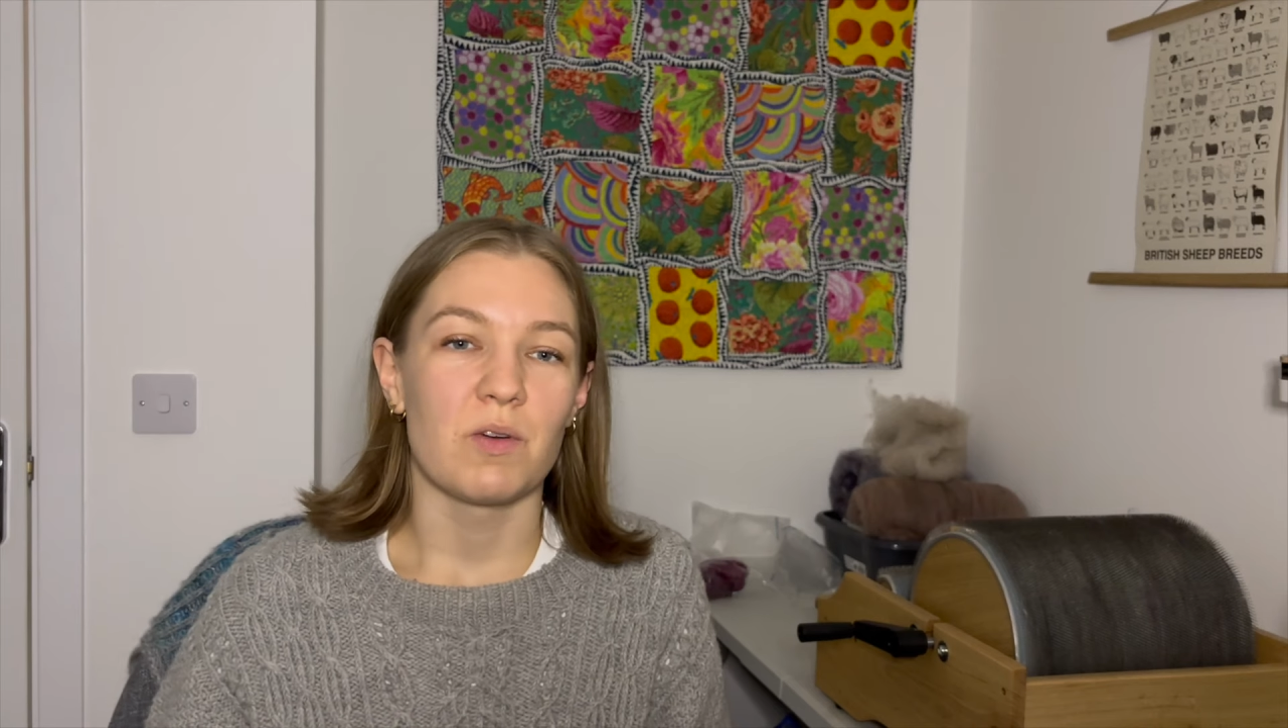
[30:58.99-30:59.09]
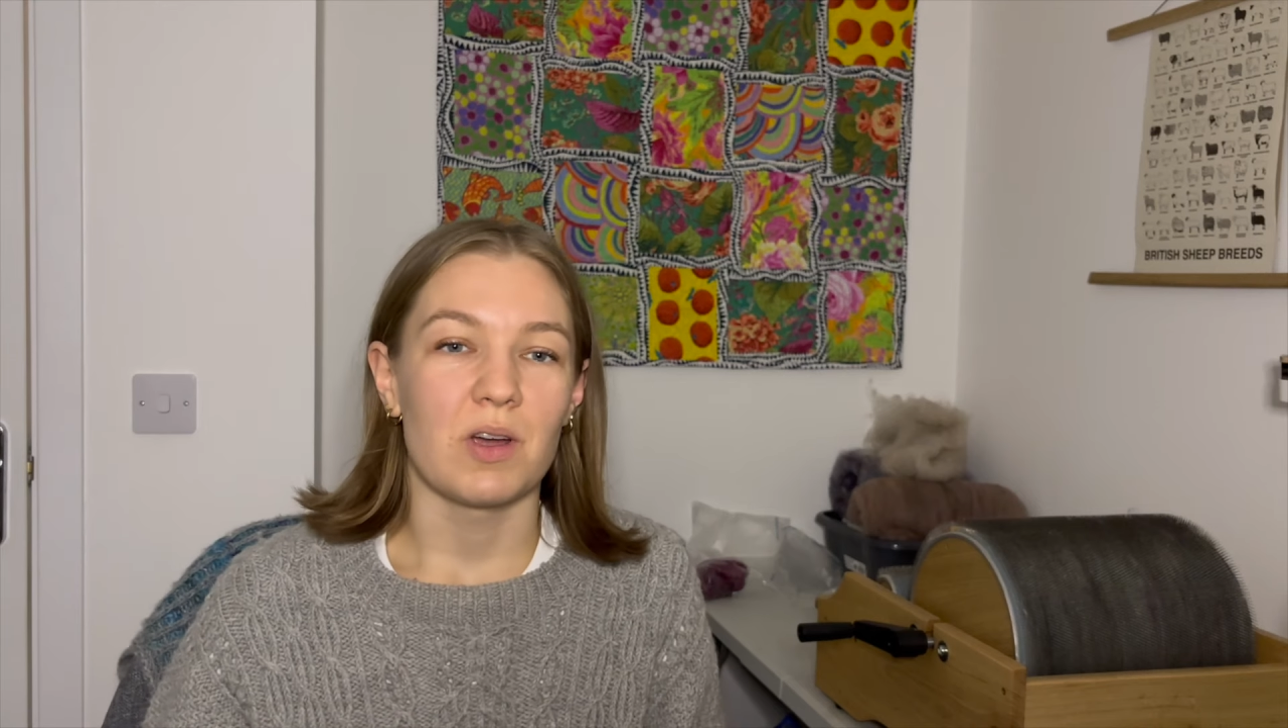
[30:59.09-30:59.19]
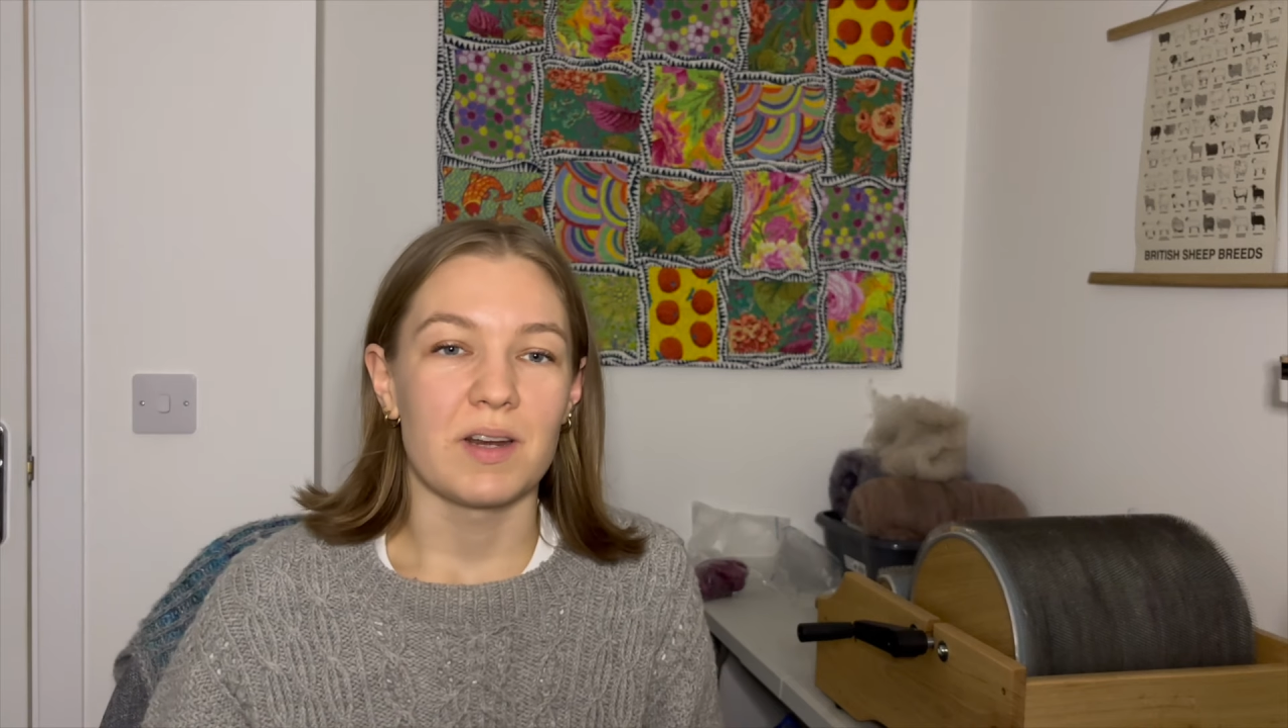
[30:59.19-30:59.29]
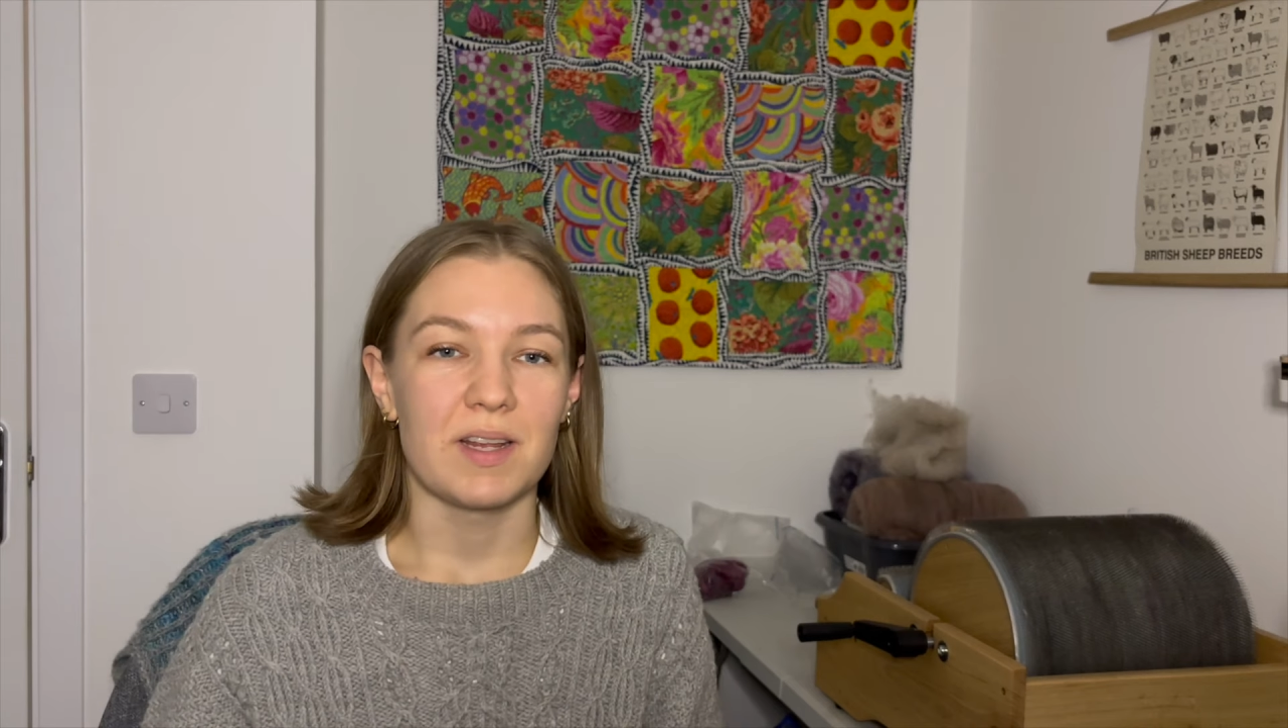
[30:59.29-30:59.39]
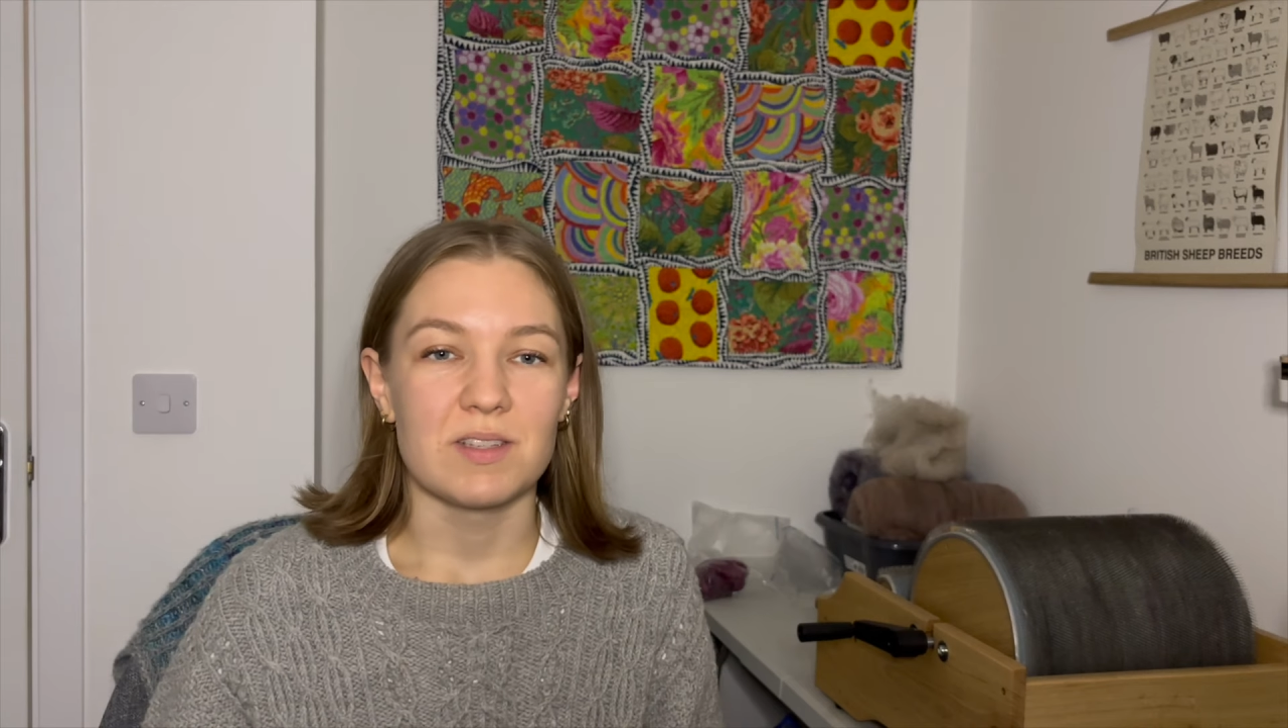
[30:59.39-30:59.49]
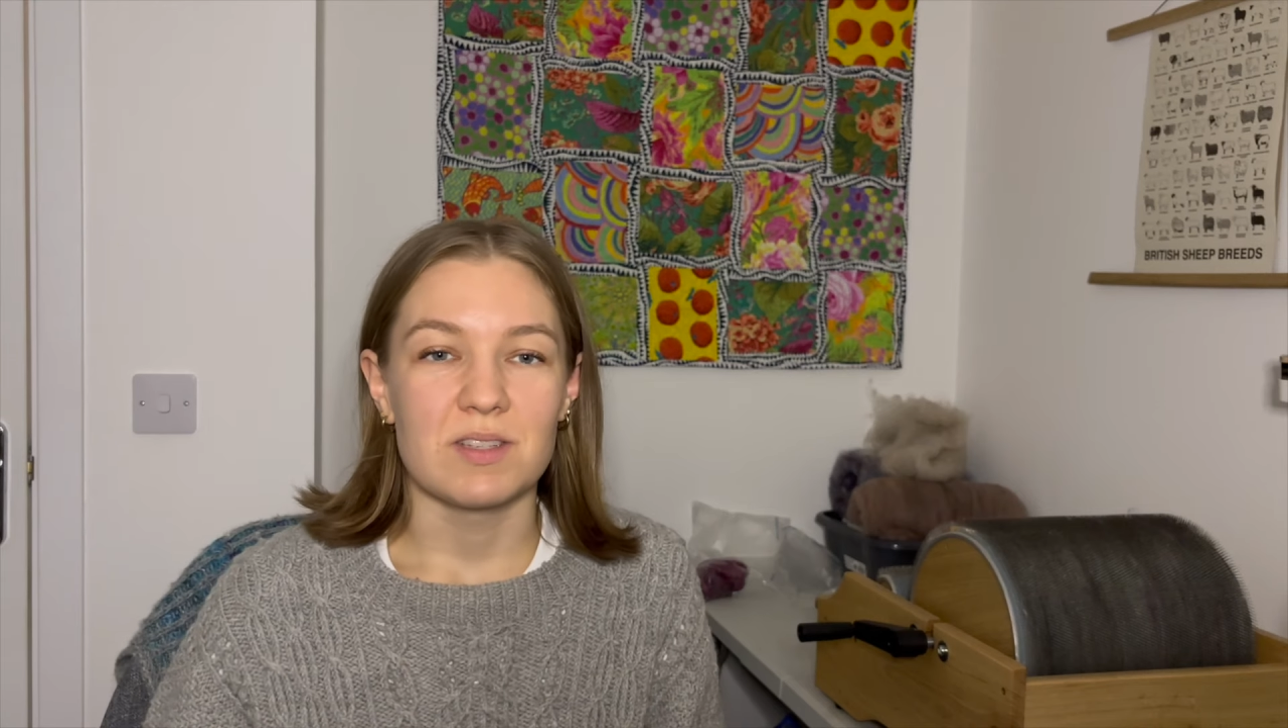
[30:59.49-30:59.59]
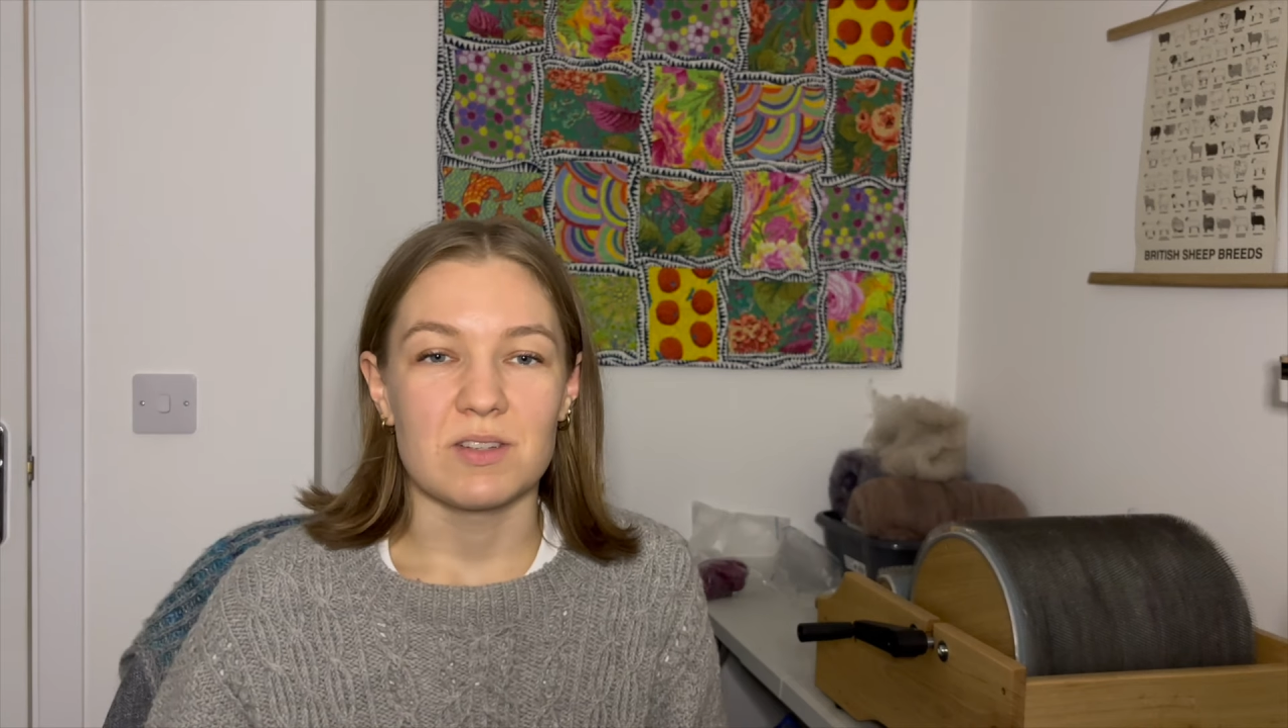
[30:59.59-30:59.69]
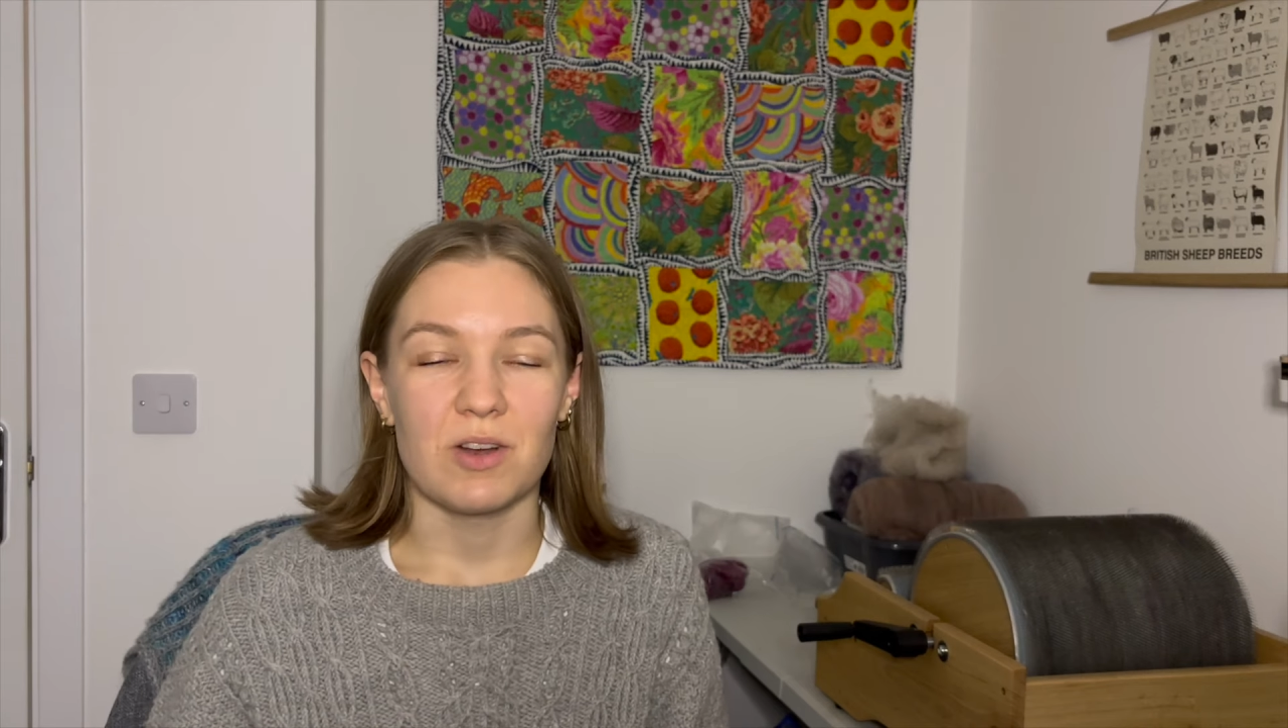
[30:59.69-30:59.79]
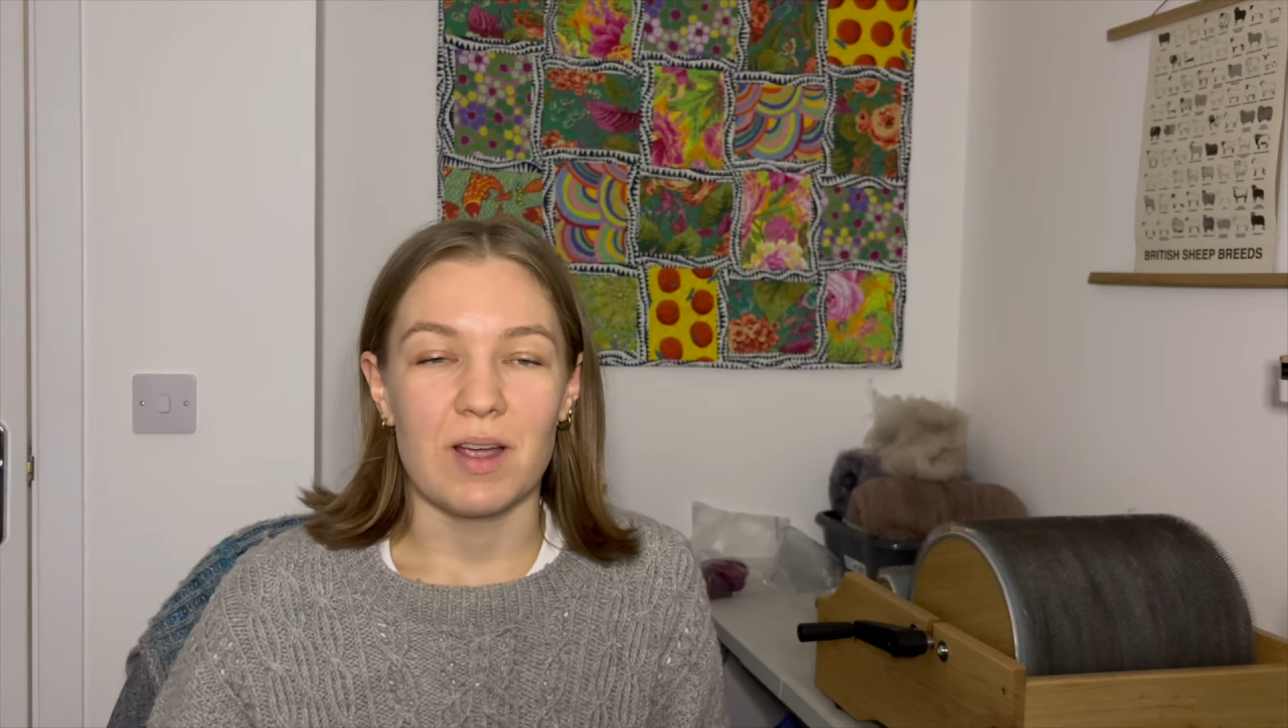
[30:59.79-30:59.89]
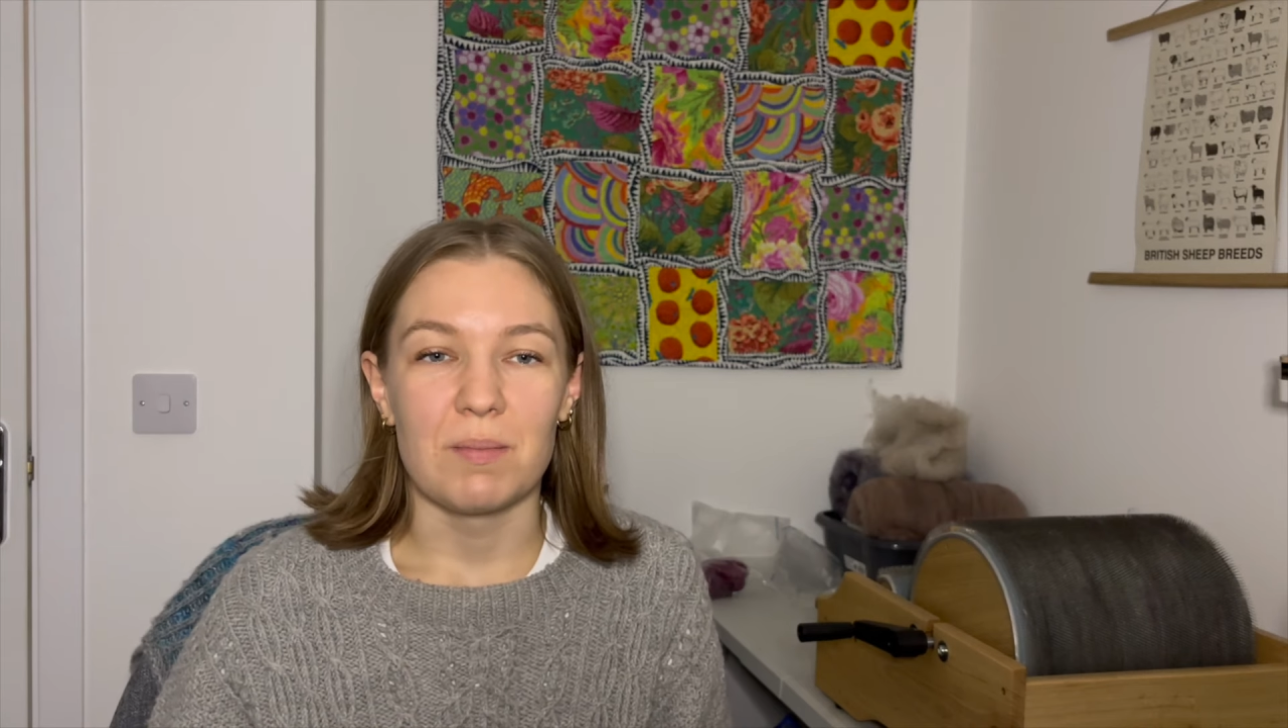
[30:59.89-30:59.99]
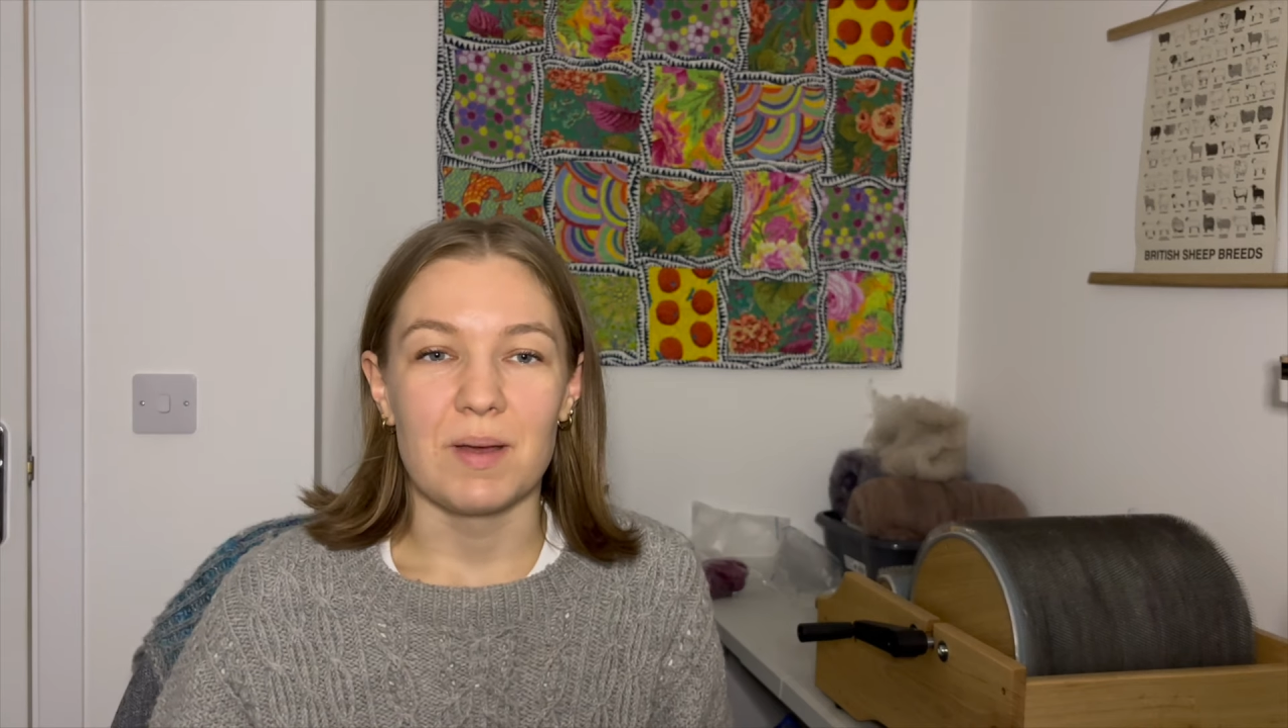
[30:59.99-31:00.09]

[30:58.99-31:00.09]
on Instagram